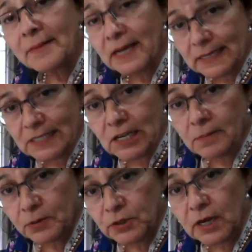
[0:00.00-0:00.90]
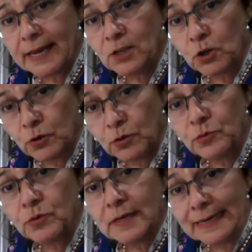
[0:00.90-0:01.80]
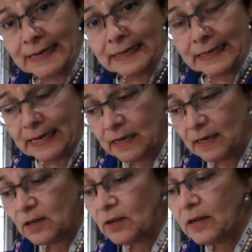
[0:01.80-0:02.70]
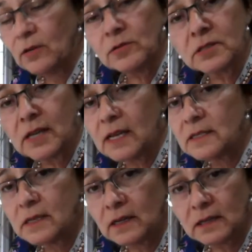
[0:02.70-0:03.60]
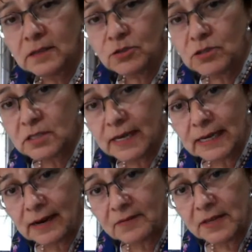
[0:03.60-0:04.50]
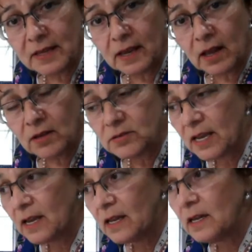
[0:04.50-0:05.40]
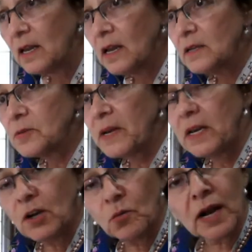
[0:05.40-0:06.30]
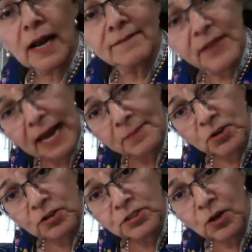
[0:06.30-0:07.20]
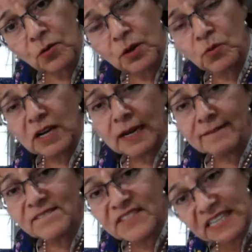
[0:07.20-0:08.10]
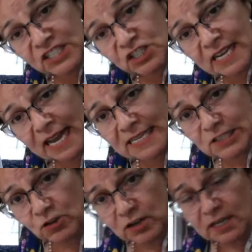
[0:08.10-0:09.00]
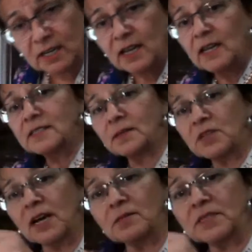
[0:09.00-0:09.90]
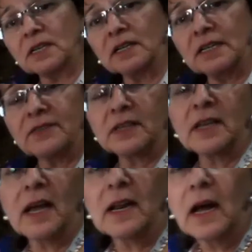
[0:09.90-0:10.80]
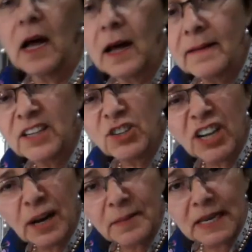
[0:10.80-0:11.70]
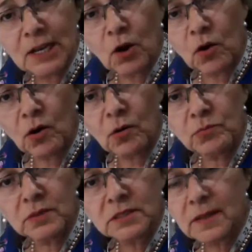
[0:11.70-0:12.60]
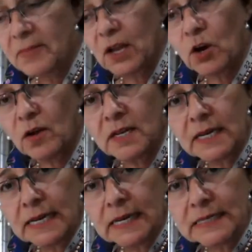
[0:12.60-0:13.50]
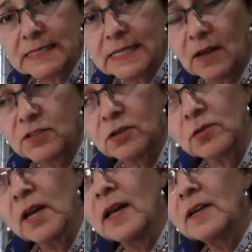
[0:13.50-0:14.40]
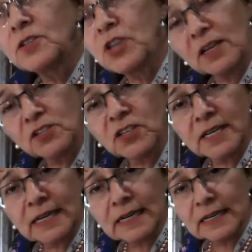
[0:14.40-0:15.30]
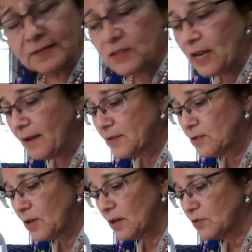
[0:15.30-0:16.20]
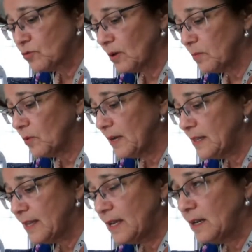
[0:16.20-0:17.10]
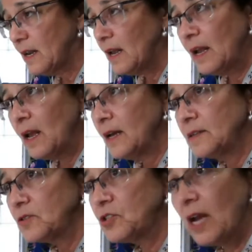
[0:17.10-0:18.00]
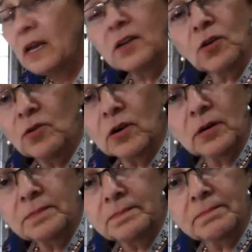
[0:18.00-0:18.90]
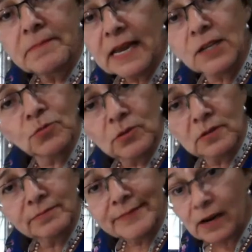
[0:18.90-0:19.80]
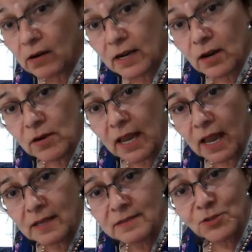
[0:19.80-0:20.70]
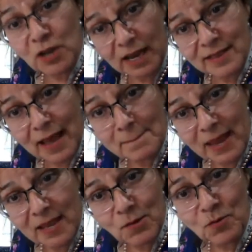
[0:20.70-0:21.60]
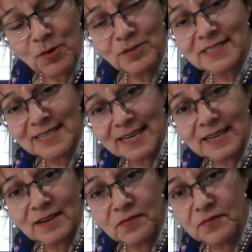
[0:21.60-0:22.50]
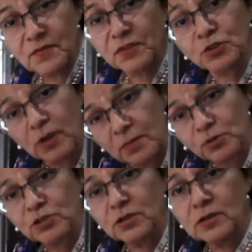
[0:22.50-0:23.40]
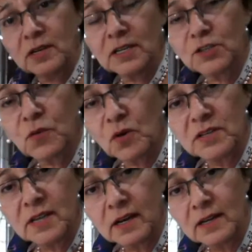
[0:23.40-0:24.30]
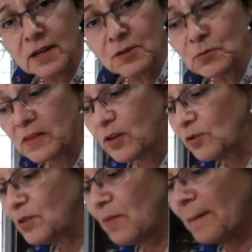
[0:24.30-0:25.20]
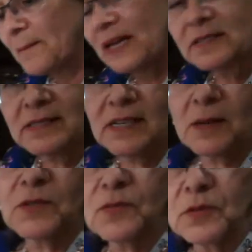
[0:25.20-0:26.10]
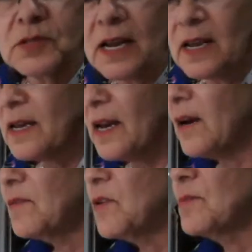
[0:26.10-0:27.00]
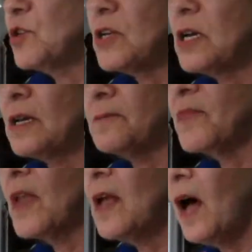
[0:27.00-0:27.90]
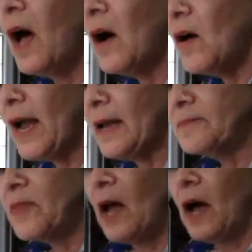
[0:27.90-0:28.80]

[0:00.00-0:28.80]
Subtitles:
I'm going to put a new needle in it. Needles get dull just like everything else. And depending on what kind of fabric you're sewing, what kind of finish it has on it, sometimes it will even get a little gummy or something on the needle itself. So change the needle if you're having trouble. And then check your manual. There I go again. Check that manual. See for troubleshooting as far as that goes. But those are my best tips for taking care of your machine. All right.